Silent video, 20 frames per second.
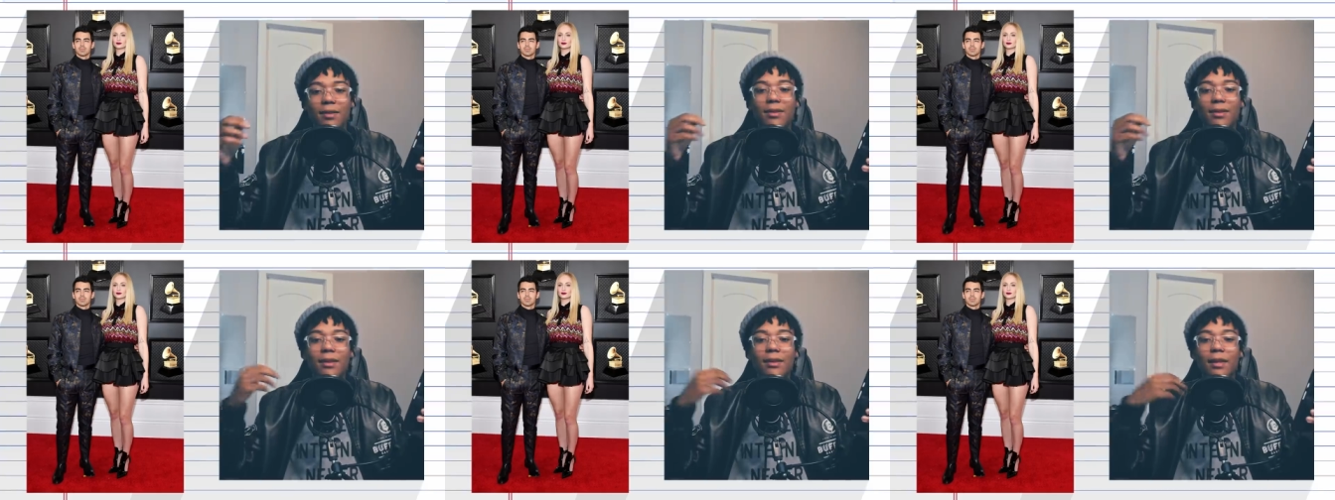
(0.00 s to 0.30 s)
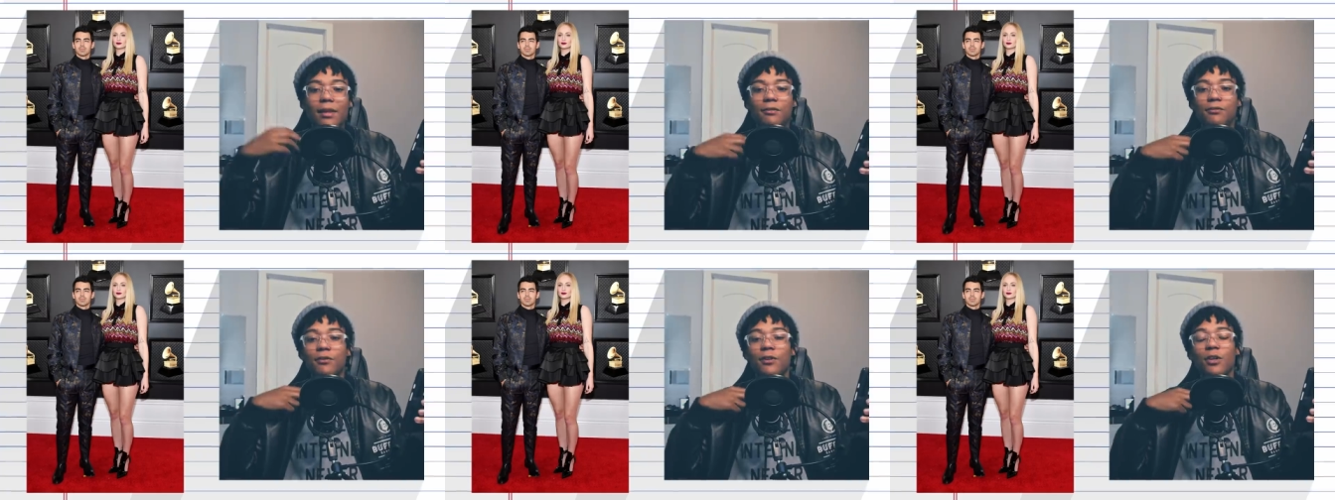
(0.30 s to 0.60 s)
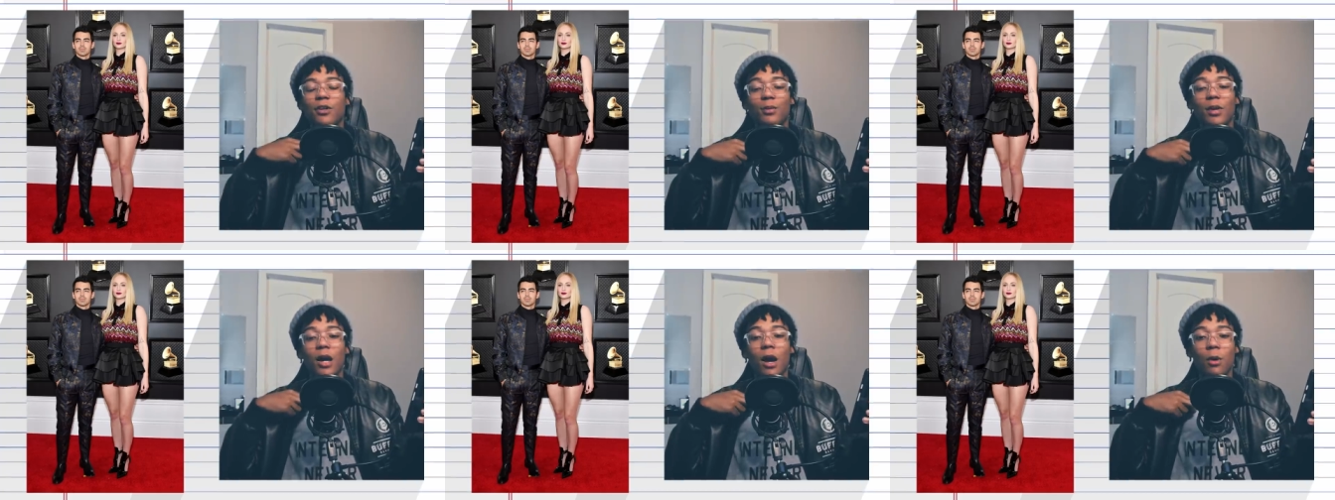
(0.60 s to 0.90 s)
The thing that's
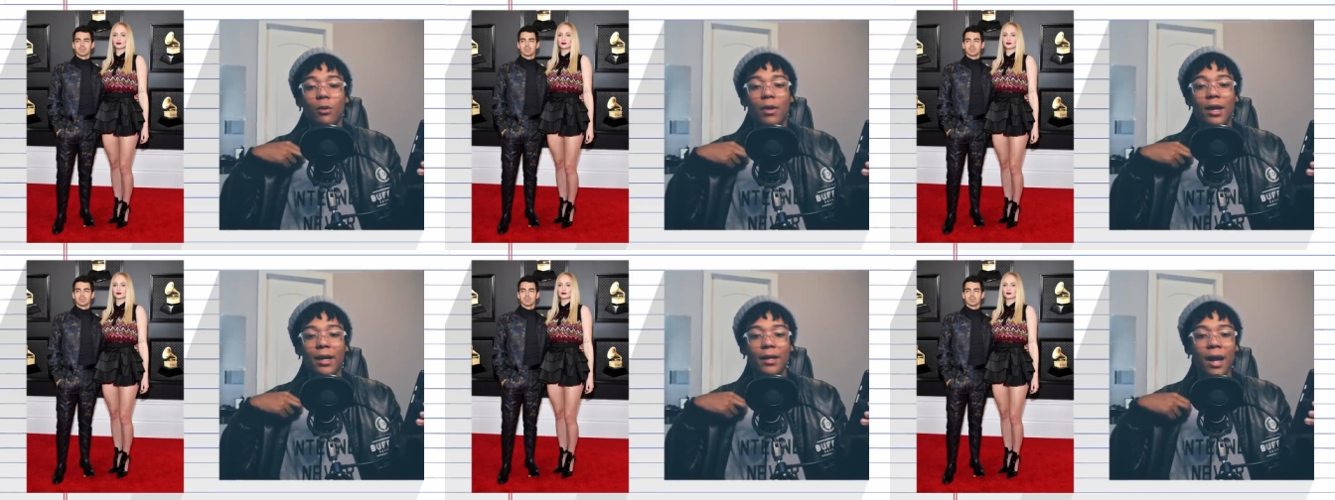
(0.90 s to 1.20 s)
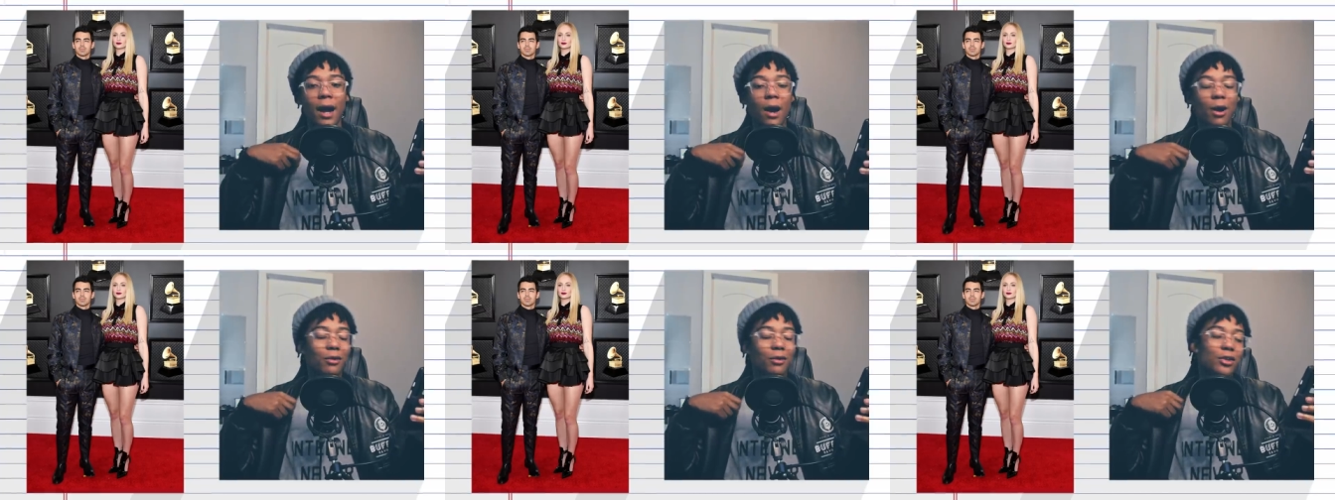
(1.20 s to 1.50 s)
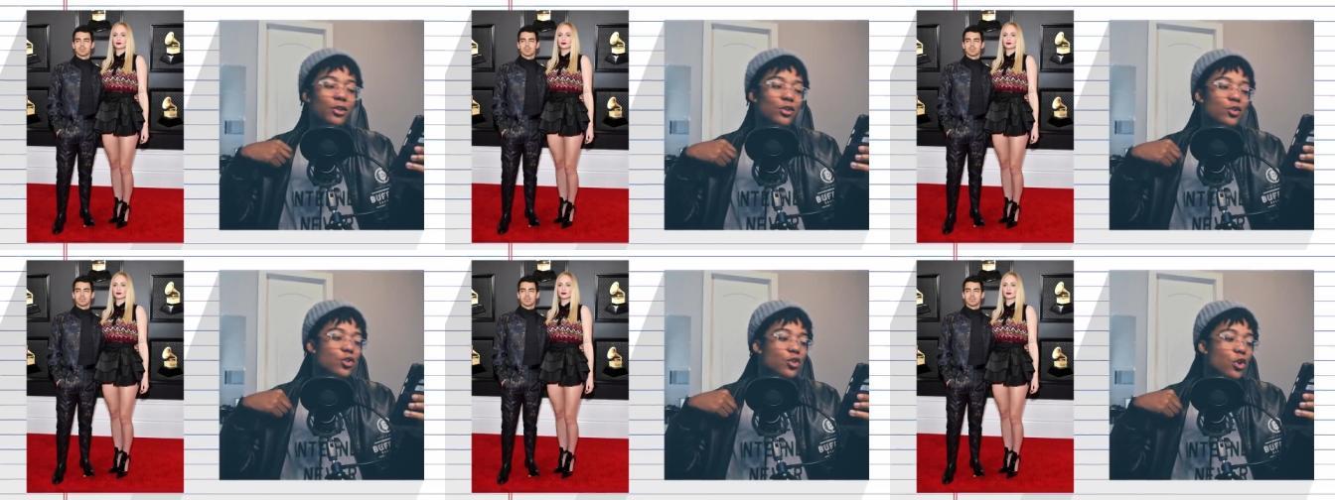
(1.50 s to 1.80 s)
freaking me out right now
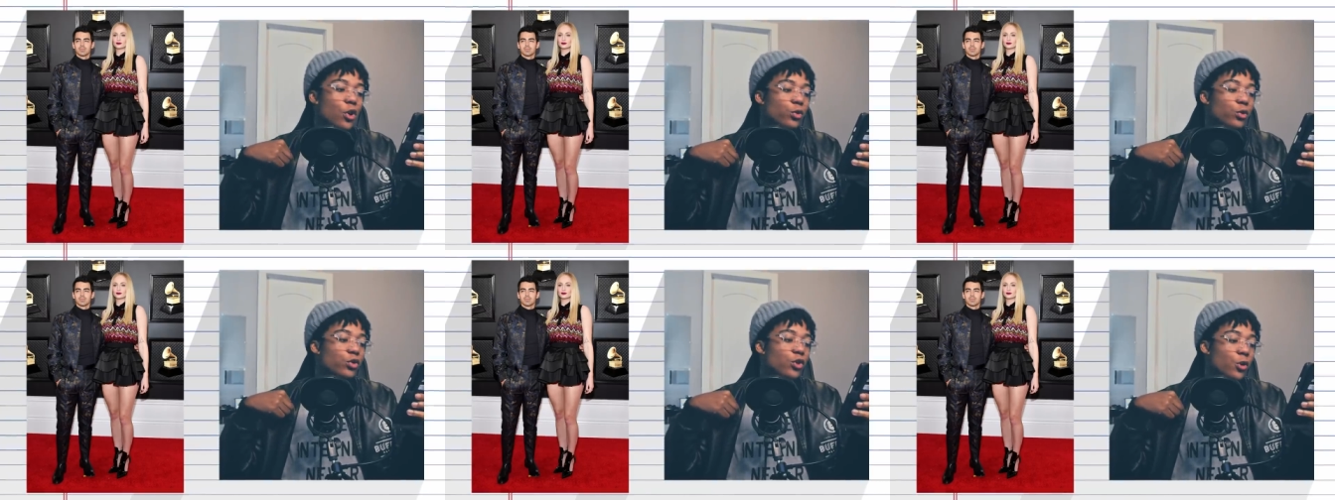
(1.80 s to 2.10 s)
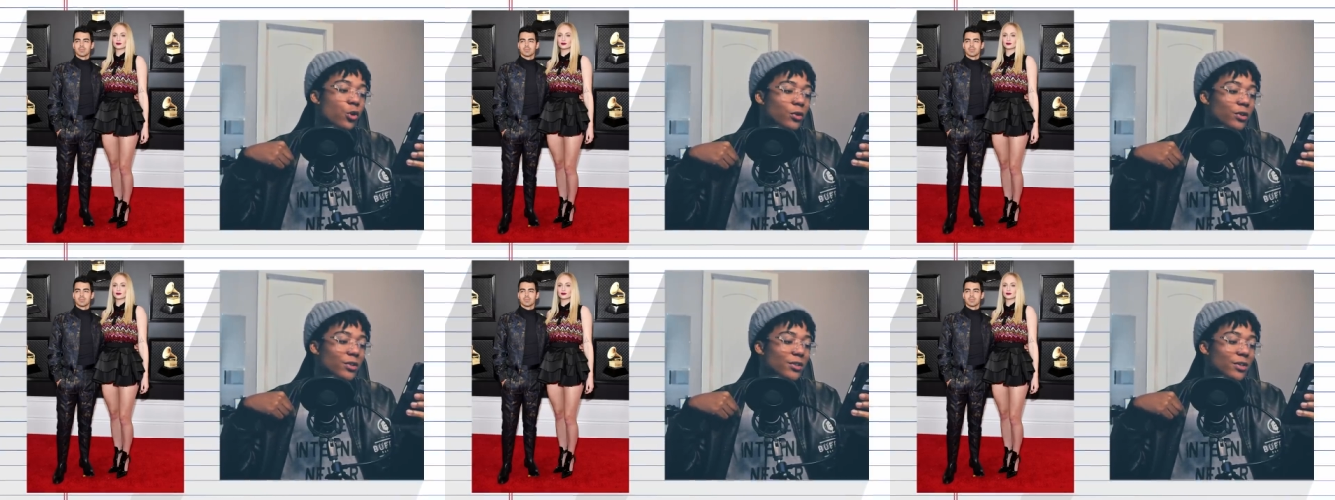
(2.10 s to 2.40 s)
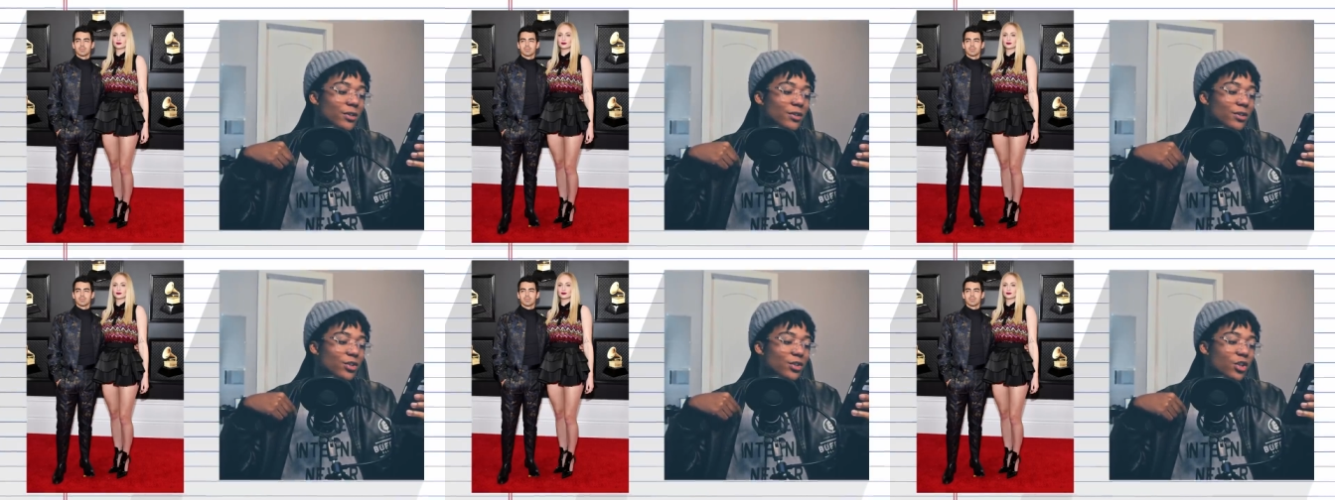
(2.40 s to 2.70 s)
is Joe
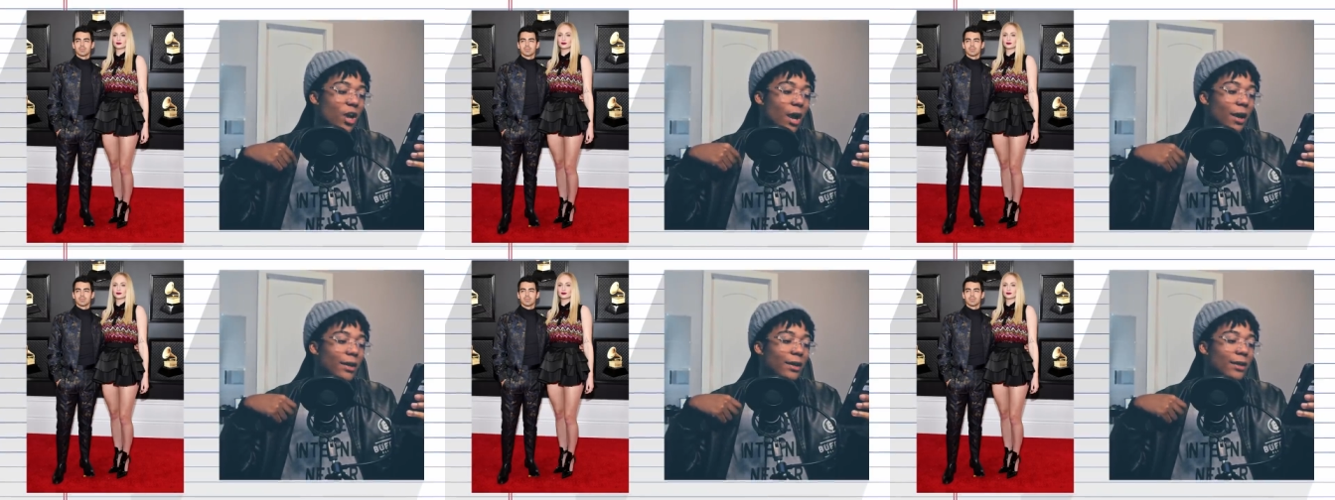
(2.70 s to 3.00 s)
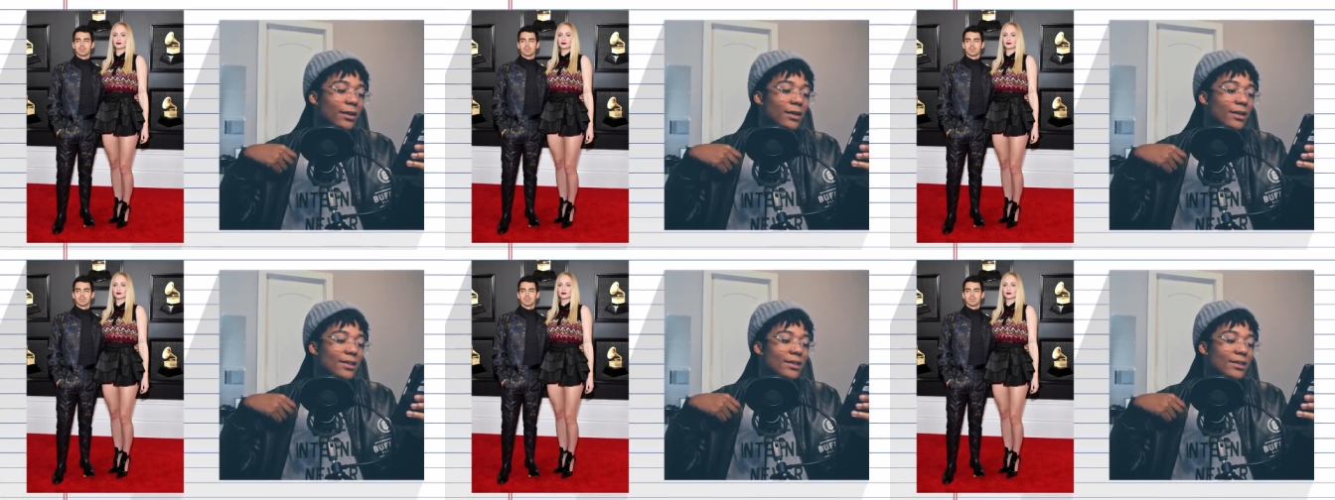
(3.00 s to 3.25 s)
Jonas's jacket